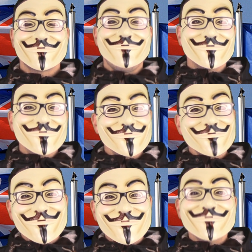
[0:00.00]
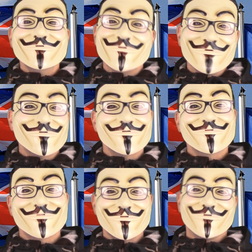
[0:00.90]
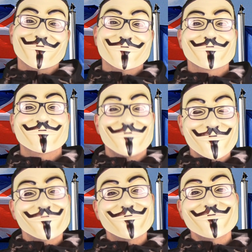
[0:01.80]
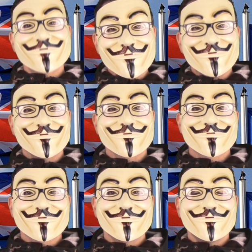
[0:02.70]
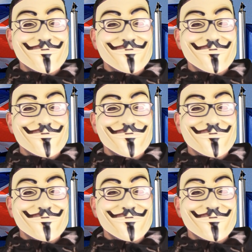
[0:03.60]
I would happily pay for the bankers' gambling debts.